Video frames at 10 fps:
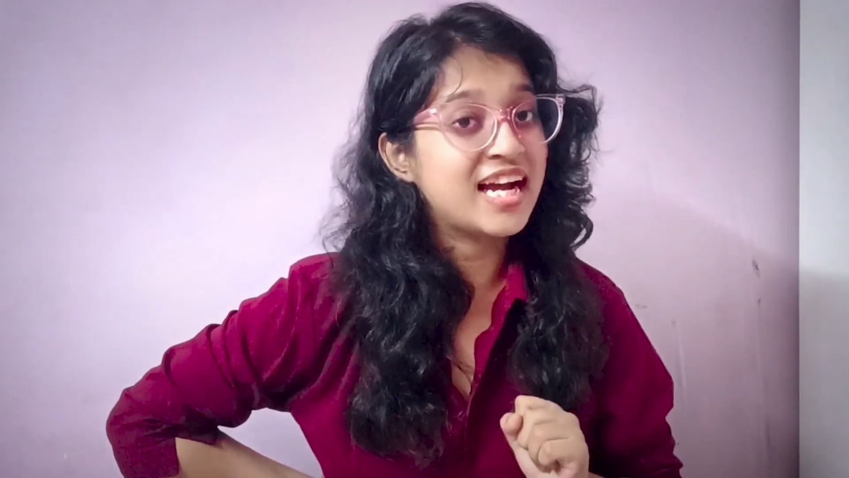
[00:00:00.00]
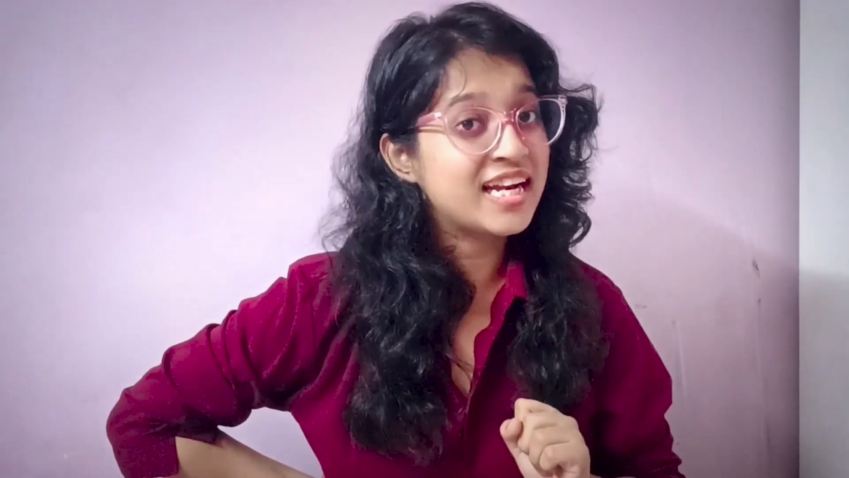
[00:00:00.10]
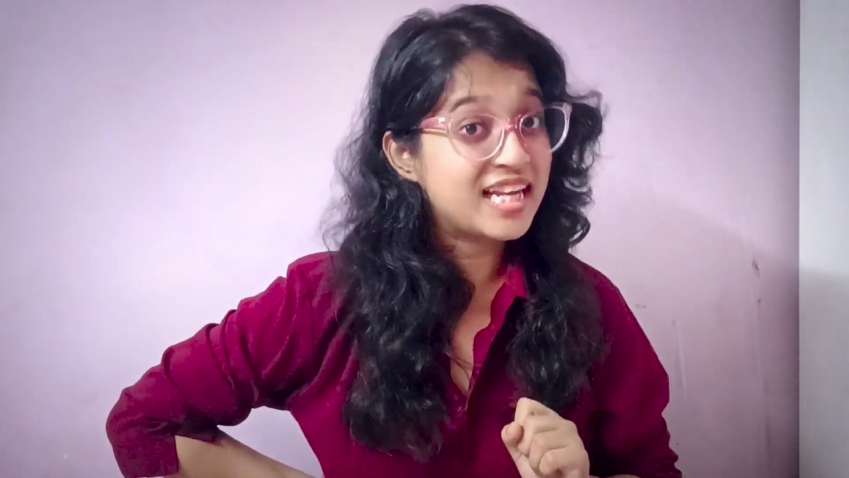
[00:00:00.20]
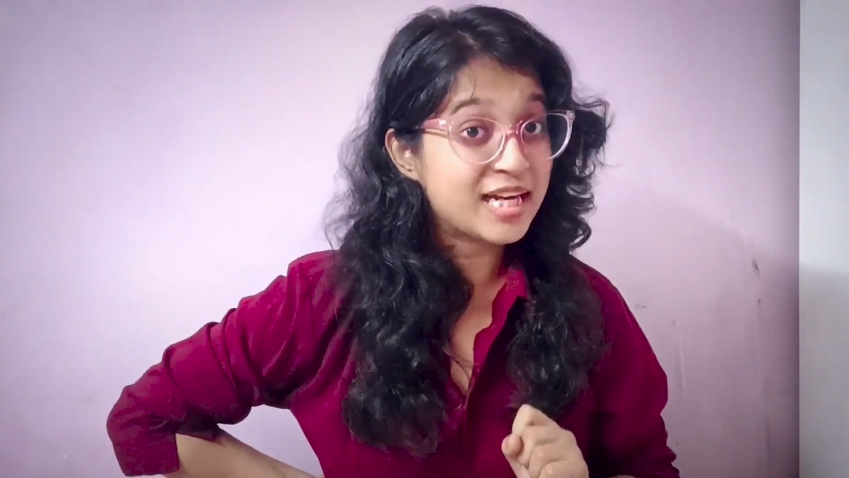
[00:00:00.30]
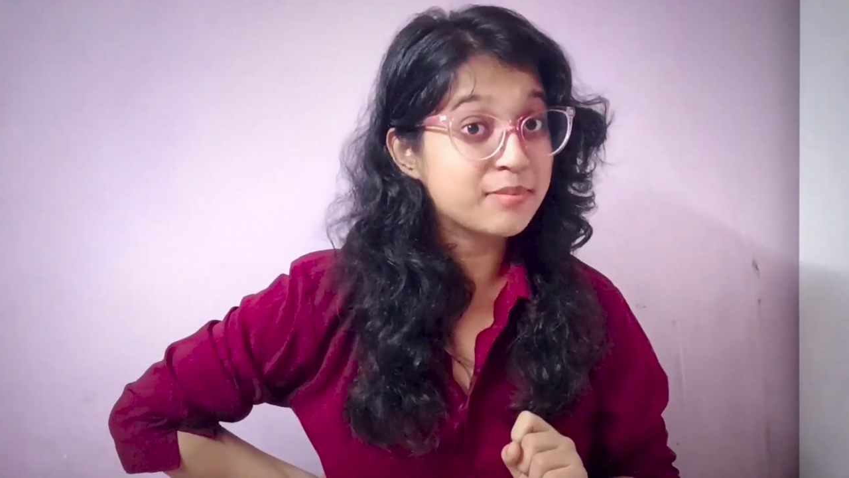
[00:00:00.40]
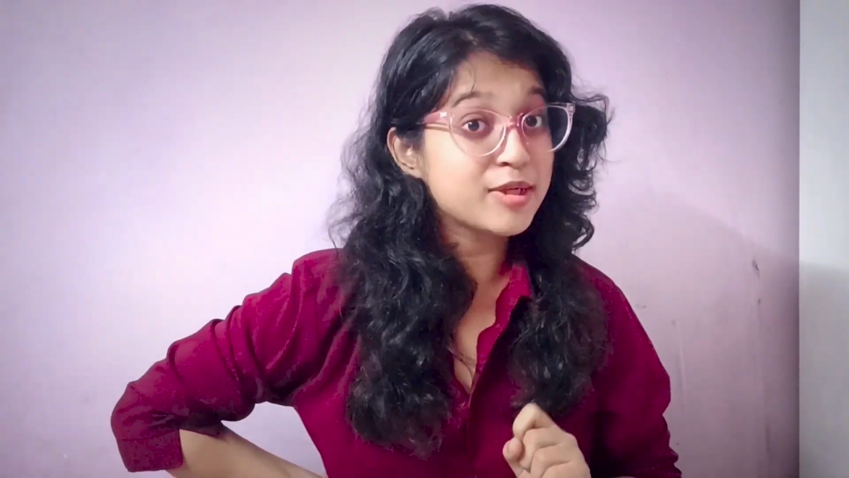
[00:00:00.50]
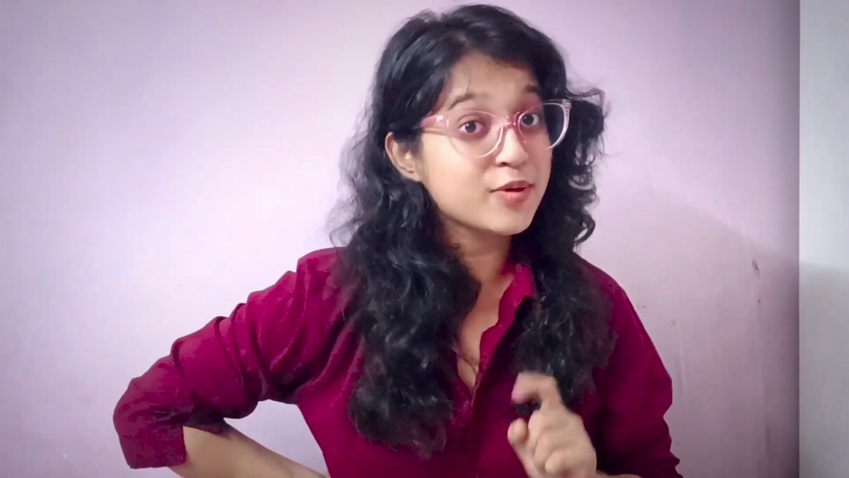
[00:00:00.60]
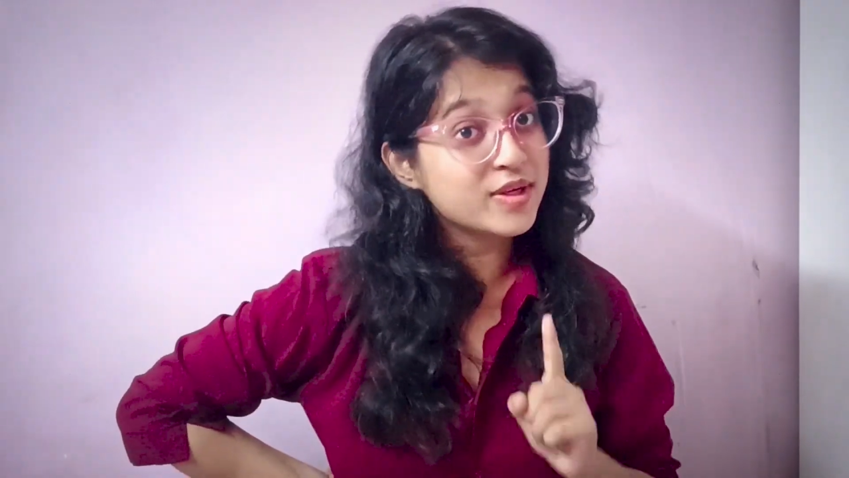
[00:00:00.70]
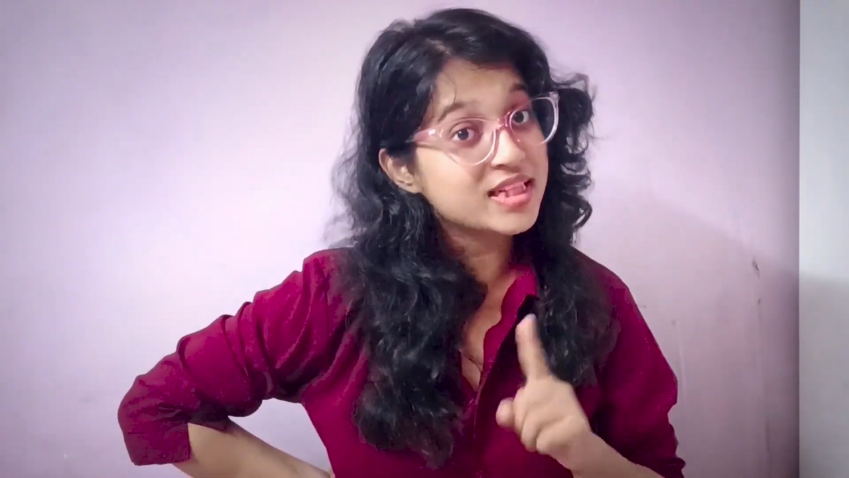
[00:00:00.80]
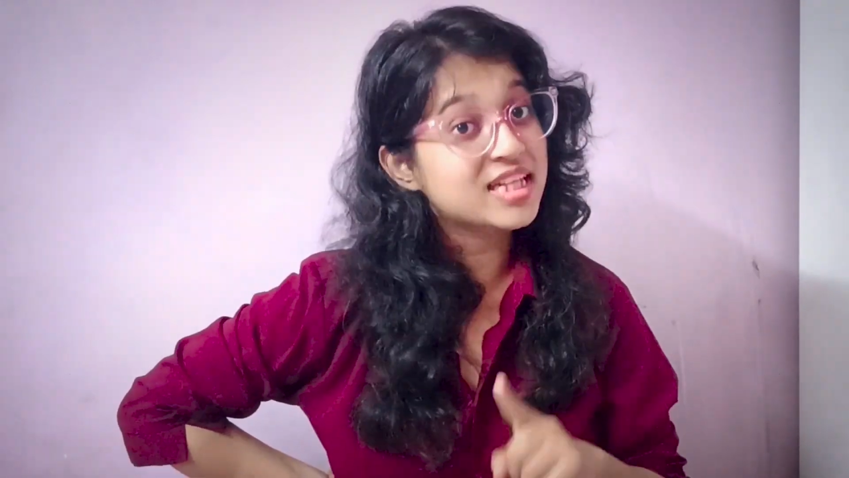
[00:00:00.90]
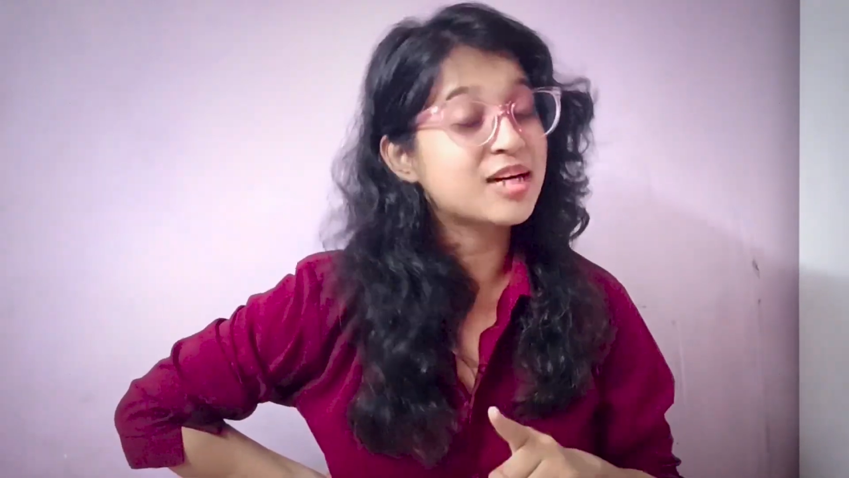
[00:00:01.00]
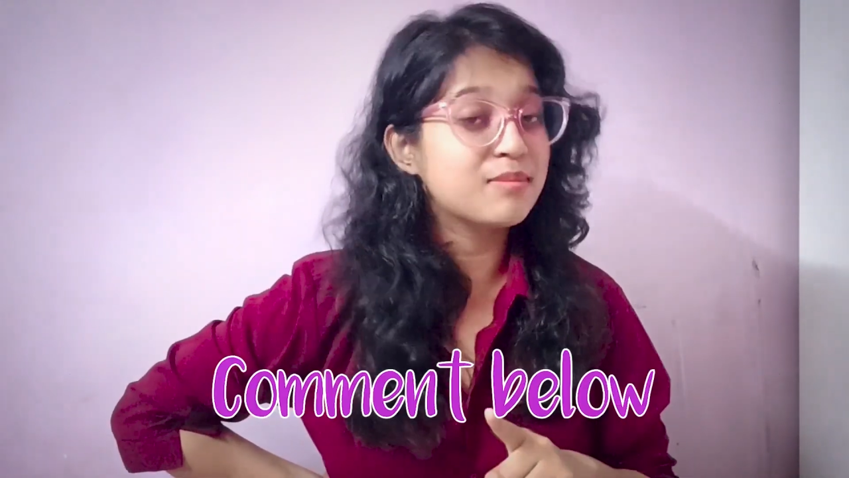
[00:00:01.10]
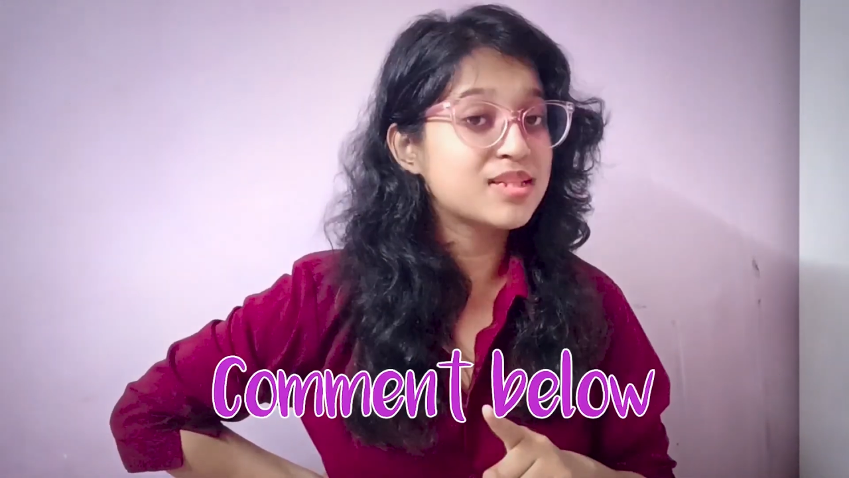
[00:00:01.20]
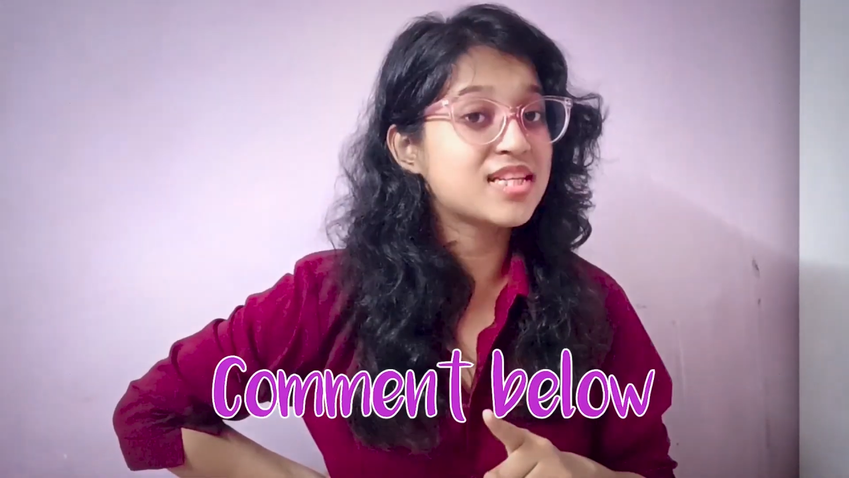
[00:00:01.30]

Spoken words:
And let me know in the comment